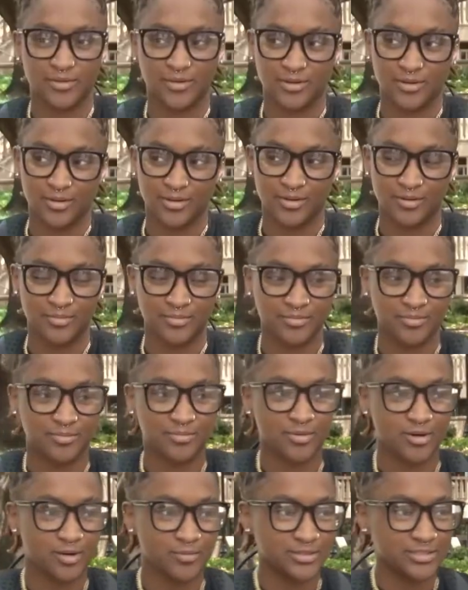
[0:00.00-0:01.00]
Um,
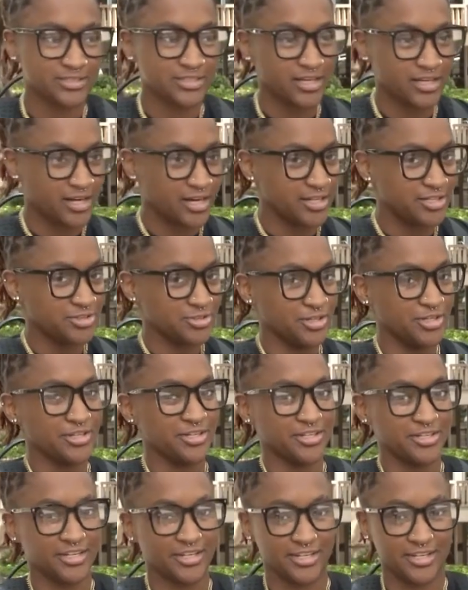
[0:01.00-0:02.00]
probably stay
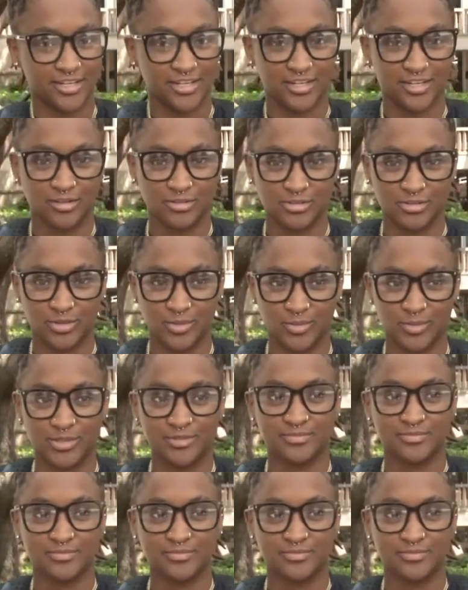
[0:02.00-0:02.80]
hydrated and go swimming.